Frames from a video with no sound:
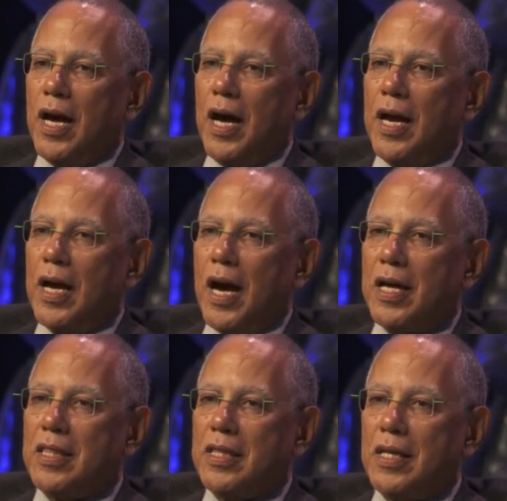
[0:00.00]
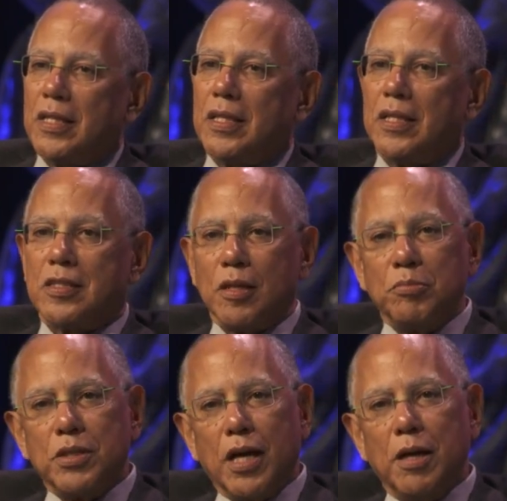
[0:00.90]
I, I think that
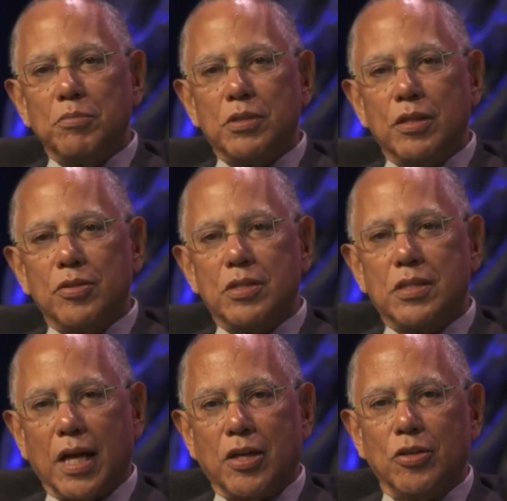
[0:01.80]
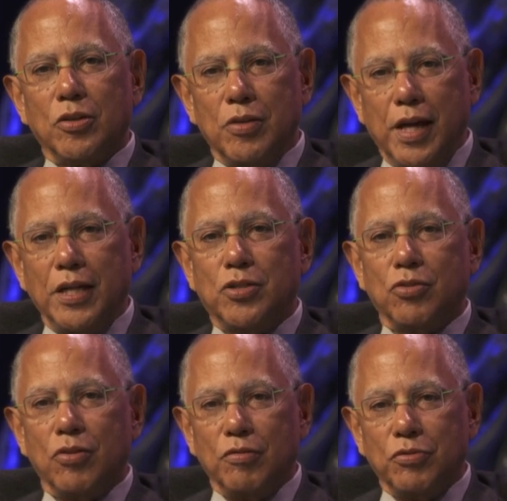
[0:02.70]
sometimes the secular
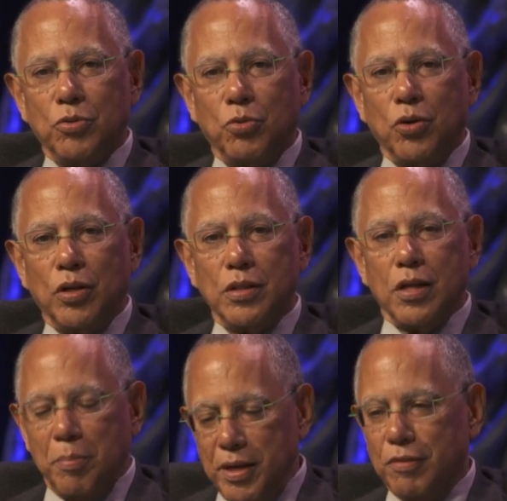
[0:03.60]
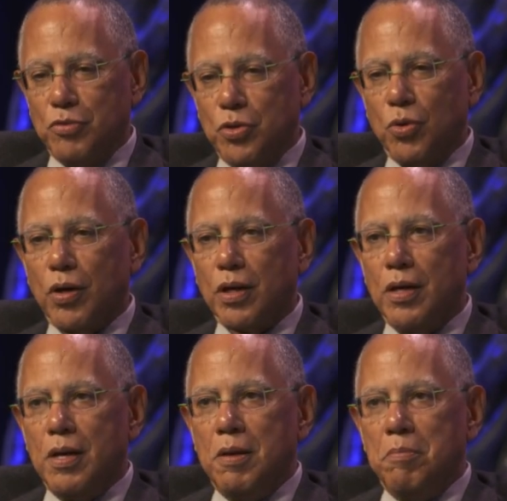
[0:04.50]
nature of New Orleans, I mean of New York,
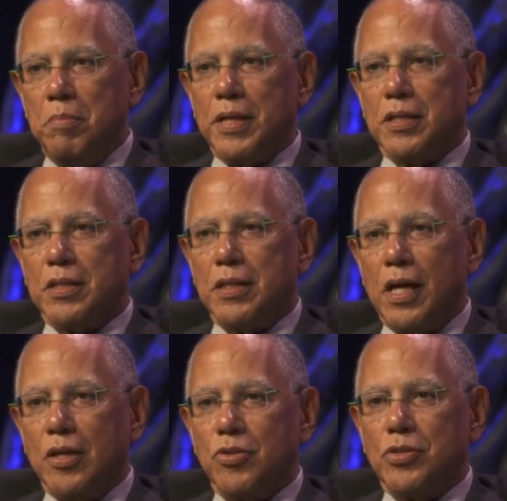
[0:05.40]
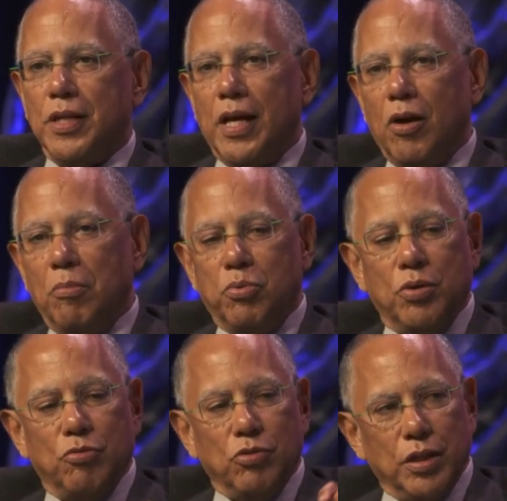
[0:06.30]
makes us not understand how
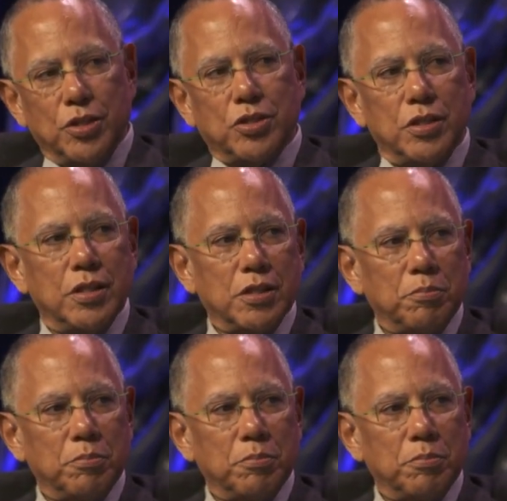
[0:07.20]
important religion is